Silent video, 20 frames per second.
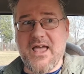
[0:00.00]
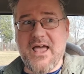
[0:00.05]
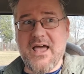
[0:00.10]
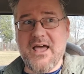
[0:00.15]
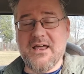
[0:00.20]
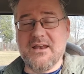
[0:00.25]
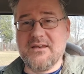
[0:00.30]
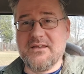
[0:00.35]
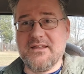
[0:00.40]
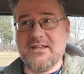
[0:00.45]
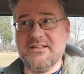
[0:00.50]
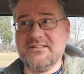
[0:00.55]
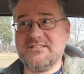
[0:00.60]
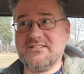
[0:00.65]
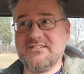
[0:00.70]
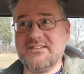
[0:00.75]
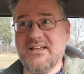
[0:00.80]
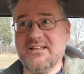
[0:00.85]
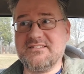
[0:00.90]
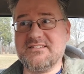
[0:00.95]
And
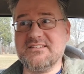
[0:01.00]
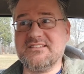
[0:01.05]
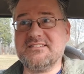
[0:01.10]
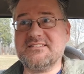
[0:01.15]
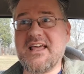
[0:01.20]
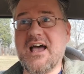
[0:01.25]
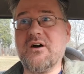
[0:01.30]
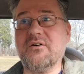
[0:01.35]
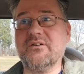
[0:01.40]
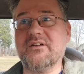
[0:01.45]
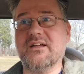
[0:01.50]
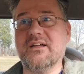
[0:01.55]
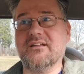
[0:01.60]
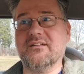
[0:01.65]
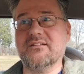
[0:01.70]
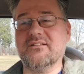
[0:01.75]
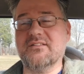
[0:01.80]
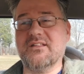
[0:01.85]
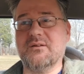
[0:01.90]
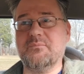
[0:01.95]
it's
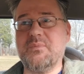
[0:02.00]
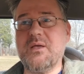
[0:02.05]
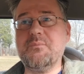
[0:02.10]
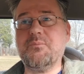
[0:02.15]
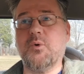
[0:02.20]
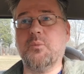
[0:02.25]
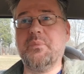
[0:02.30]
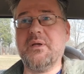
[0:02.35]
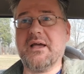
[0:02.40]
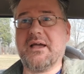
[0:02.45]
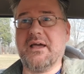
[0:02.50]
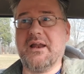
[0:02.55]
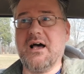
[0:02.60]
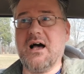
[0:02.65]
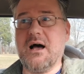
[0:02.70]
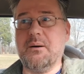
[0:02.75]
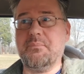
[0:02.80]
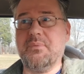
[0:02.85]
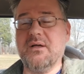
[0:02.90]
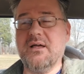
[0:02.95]
astounding that people pick it
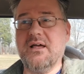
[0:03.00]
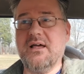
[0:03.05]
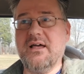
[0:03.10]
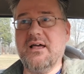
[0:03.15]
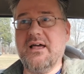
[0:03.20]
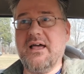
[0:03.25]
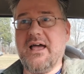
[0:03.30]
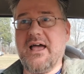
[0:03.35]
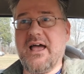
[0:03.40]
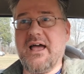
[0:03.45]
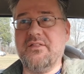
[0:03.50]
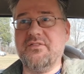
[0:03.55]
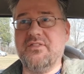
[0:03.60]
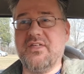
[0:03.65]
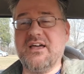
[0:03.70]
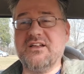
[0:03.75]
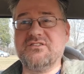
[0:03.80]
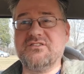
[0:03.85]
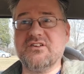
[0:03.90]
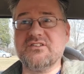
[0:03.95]
up and
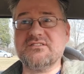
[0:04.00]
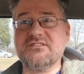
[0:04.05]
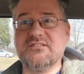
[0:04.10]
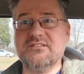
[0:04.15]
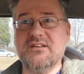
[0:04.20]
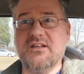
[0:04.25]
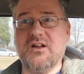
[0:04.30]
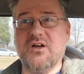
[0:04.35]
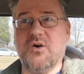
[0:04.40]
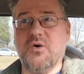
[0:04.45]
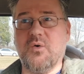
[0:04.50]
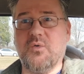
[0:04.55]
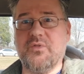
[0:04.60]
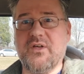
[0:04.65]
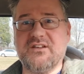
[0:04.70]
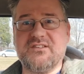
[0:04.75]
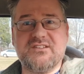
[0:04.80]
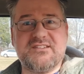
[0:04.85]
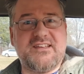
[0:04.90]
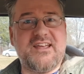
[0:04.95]
they just, you know,
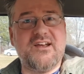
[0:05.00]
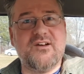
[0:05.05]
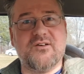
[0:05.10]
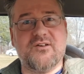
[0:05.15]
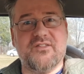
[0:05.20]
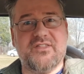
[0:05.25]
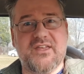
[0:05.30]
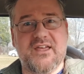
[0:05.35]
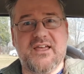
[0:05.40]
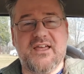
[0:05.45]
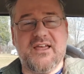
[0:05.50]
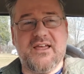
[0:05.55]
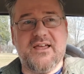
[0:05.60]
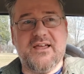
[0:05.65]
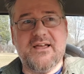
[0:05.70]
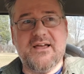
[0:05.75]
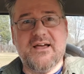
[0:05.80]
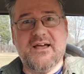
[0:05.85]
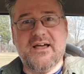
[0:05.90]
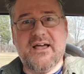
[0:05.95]
they just hear
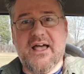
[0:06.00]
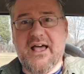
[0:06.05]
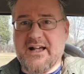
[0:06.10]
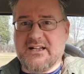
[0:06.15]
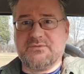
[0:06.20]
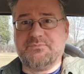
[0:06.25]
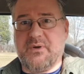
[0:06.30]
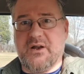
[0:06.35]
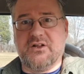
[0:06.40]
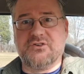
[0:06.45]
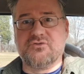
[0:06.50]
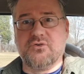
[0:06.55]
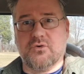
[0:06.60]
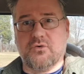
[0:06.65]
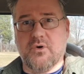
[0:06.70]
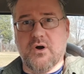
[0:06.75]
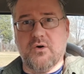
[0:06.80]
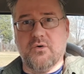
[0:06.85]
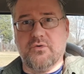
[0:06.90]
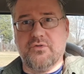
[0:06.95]
the exponential
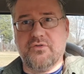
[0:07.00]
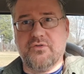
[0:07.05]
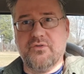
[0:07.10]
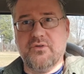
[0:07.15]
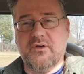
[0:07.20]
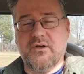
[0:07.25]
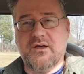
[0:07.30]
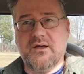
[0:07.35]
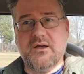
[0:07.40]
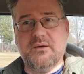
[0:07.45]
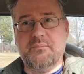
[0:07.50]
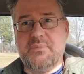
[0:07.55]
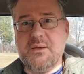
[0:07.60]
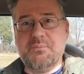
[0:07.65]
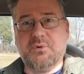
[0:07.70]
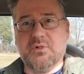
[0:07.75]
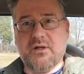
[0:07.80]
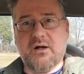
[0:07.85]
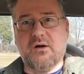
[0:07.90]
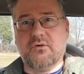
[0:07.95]
growth.
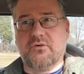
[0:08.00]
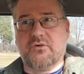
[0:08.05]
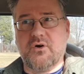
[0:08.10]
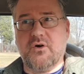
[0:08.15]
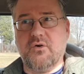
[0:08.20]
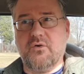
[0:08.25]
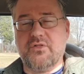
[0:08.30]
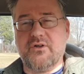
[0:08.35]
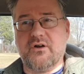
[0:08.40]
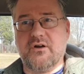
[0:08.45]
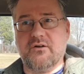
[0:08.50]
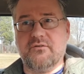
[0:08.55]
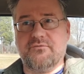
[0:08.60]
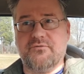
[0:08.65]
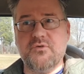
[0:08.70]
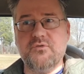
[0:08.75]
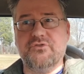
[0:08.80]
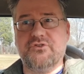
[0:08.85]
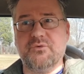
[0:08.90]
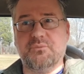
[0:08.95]
People outgrow their
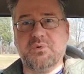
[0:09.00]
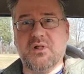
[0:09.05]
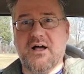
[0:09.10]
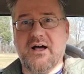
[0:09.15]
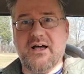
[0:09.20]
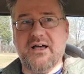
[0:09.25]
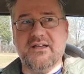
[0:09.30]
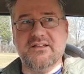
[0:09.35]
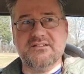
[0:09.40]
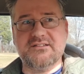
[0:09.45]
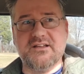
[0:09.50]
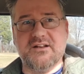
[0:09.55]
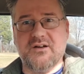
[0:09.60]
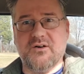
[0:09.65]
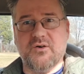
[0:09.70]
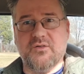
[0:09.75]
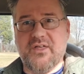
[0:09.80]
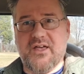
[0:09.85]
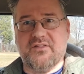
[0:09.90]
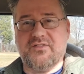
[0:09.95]
food supplies, you
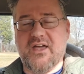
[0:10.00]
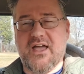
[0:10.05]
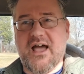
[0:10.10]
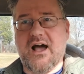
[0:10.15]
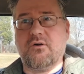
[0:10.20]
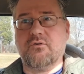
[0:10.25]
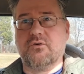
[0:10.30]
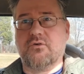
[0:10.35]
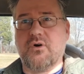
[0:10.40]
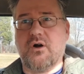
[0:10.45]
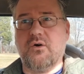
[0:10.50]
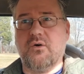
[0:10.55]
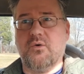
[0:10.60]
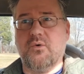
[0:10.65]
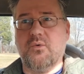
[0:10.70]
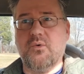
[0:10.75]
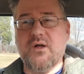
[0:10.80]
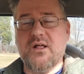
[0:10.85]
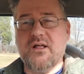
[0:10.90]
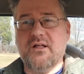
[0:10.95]
know, they
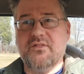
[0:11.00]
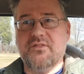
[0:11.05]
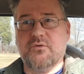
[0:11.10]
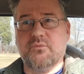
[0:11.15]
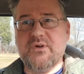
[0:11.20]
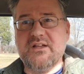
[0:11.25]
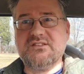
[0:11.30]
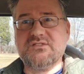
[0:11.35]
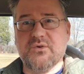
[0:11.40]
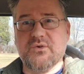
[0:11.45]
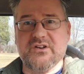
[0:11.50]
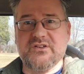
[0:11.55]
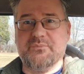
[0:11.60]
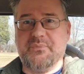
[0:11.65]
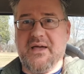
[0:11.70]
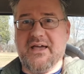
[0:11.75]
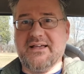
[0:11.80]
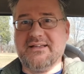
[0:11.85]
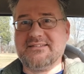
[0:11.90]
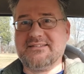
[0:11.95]
outgrow the resource
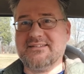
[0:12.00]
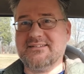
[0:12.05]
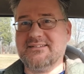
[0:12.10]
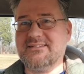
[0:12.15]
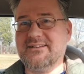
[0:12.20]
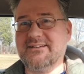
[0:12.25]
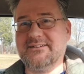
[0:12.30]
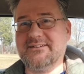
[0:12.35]
base.